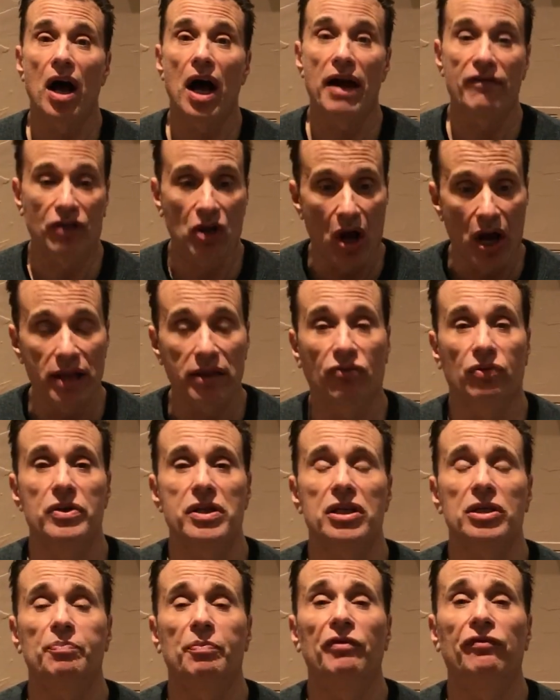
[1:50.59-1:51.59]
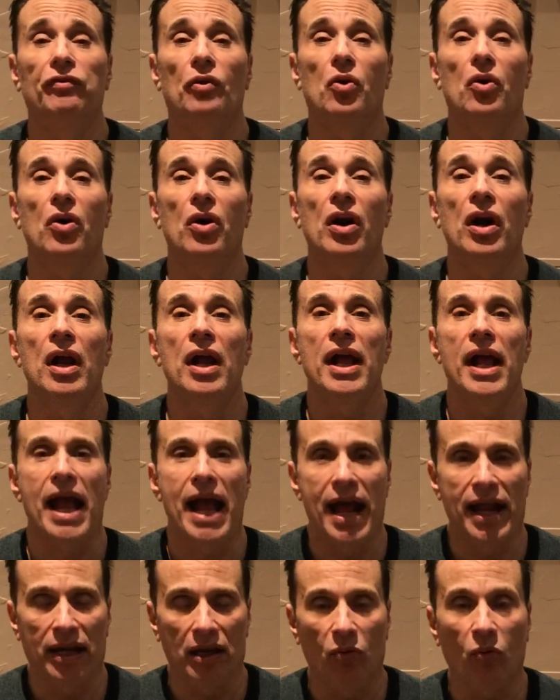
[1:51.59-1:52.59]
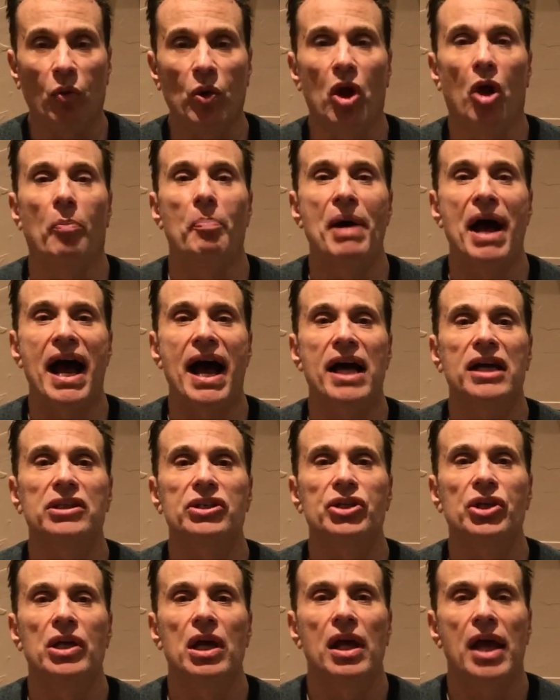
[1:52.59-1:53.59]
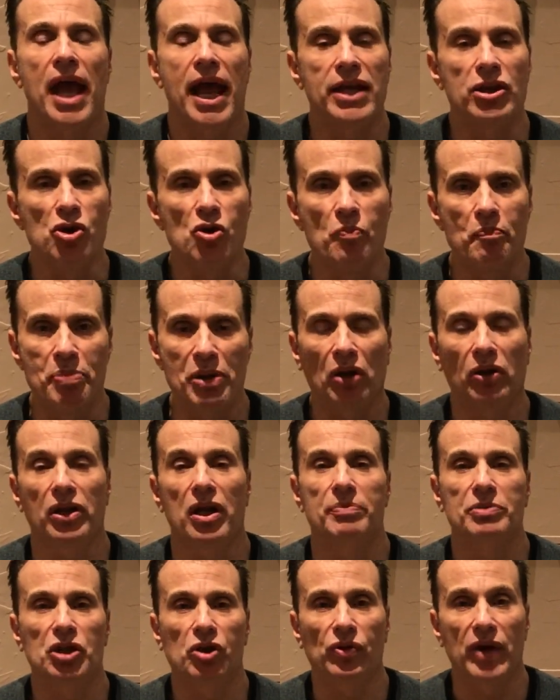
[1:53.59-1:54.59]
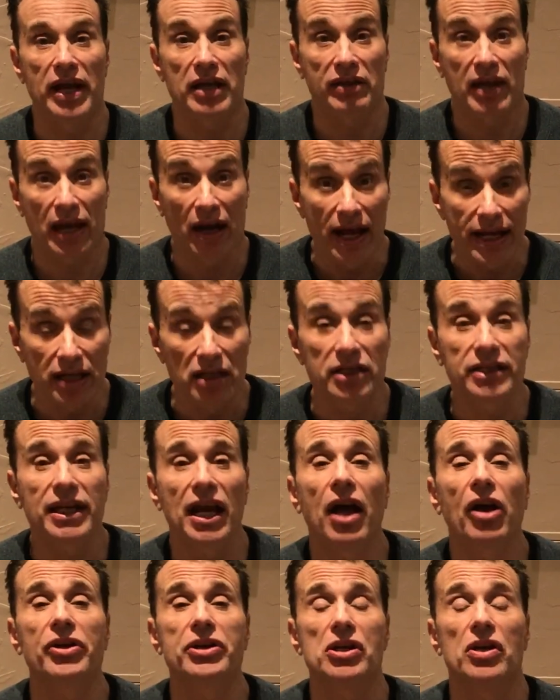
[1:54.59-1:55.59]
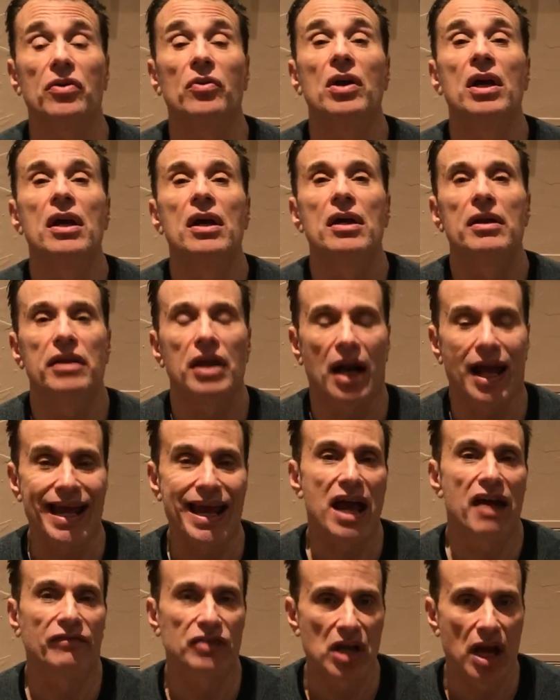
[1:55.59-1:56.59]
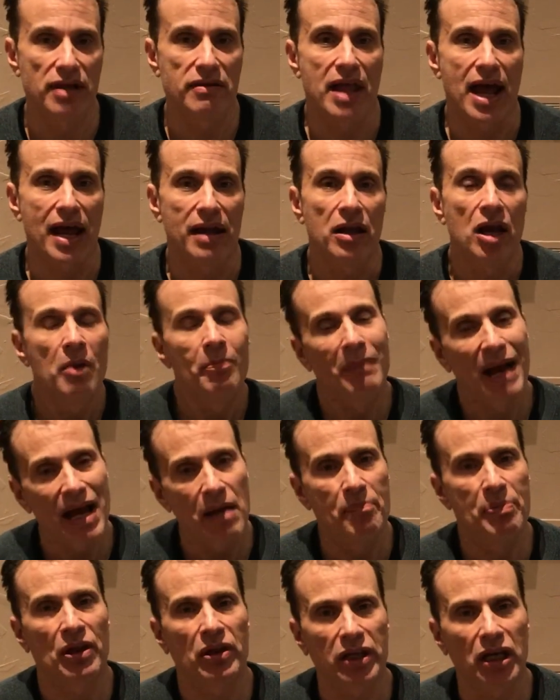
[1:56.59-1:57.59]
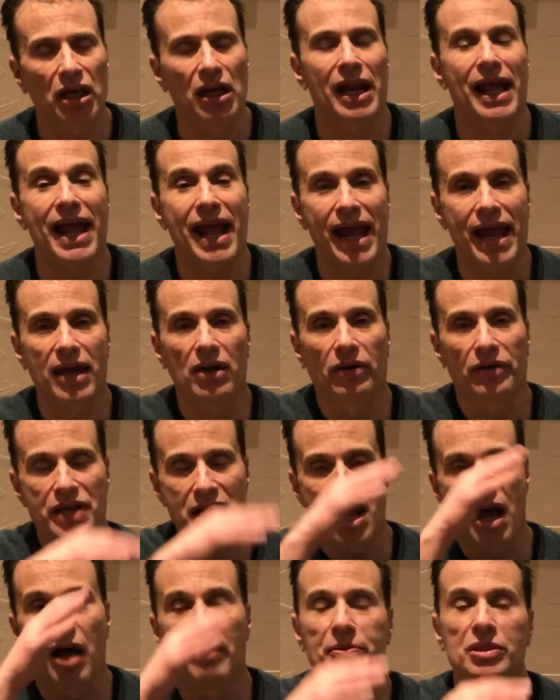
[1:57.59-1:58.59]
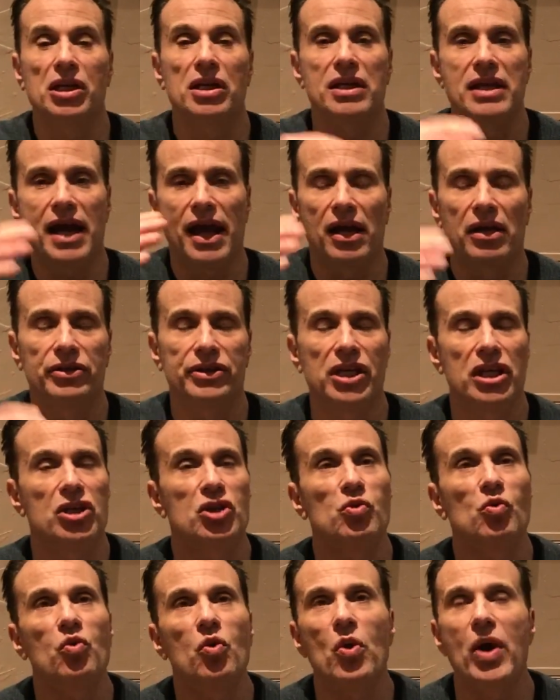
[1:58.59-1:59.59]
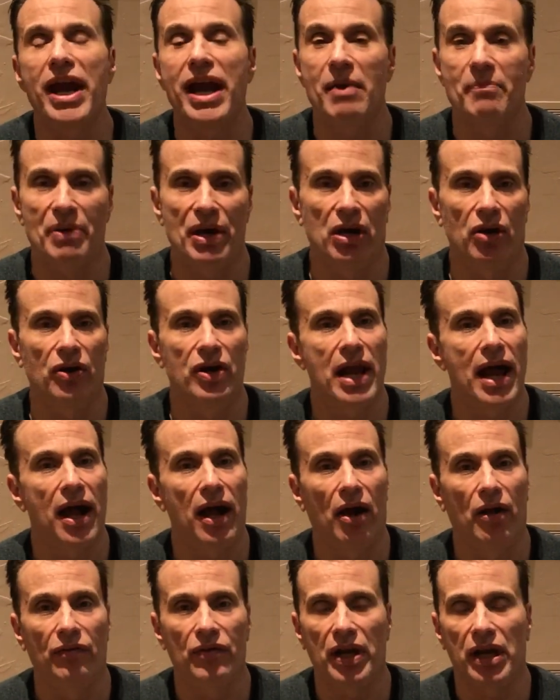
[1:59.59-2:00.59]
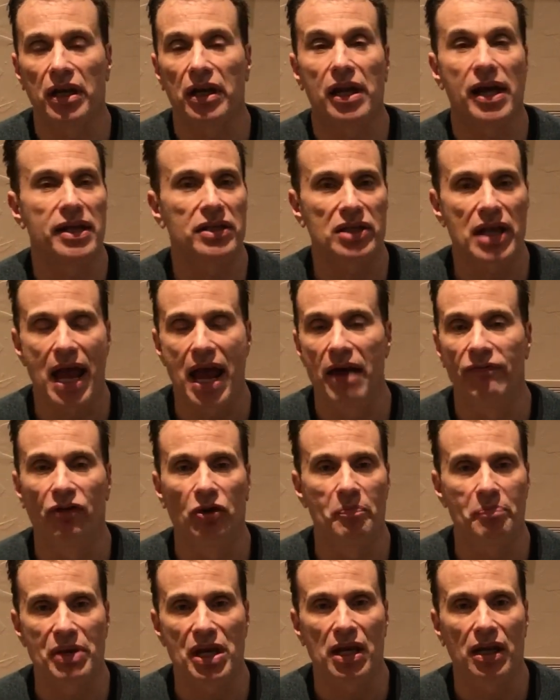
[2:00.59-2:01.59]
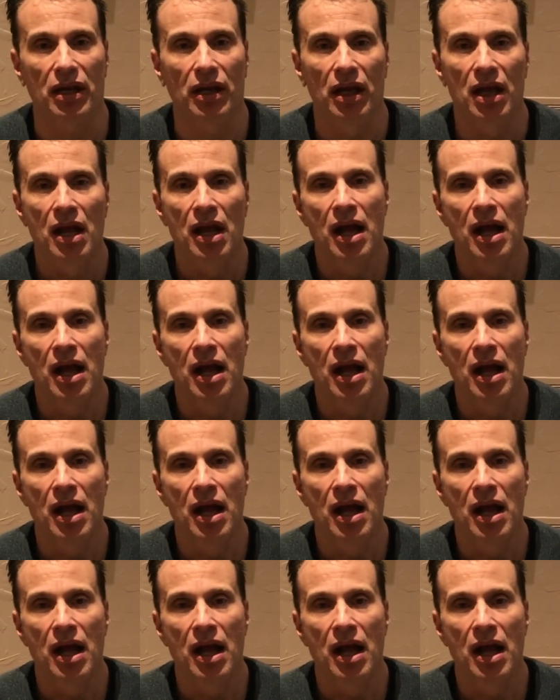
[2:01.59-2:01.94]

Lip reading: I've gone through this before and it will pass. And you build up strength. And I can tell you that I have done that. My ability to handle the ups and downs is way better now than it has ever been.